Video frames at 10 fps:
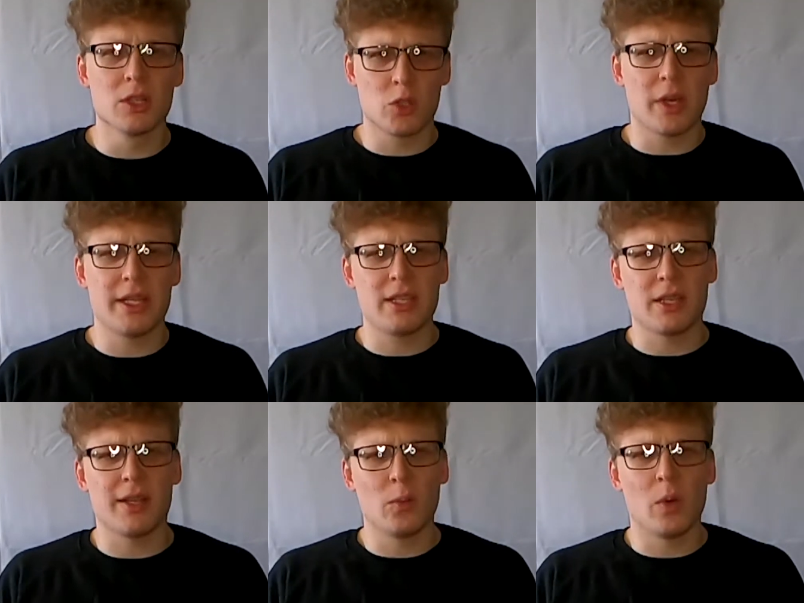So I
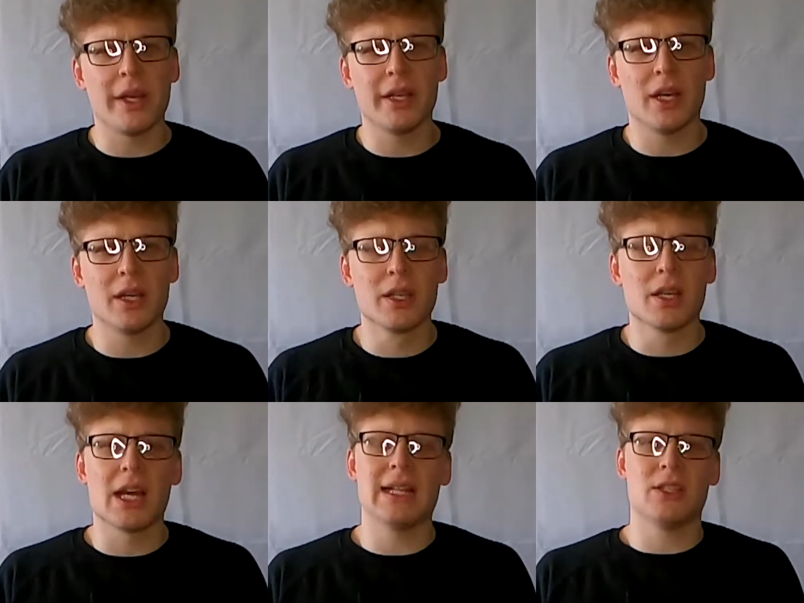decided why not
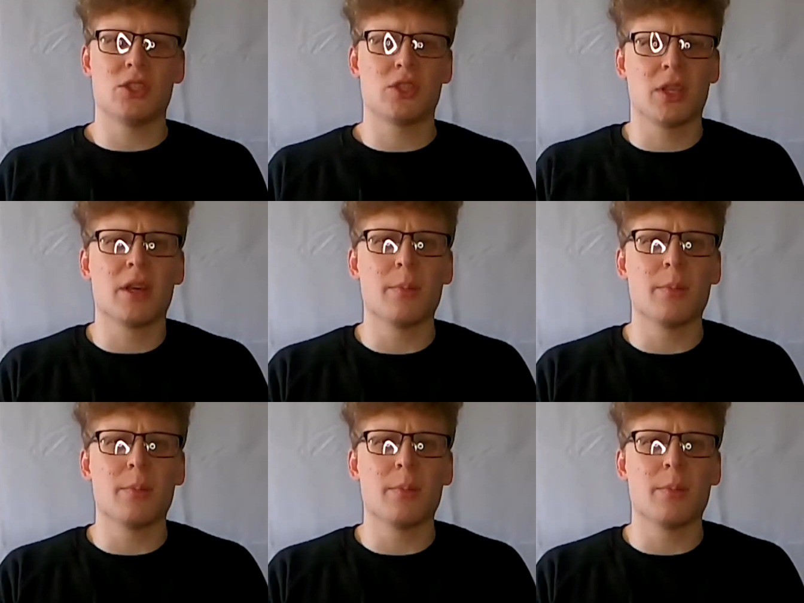and just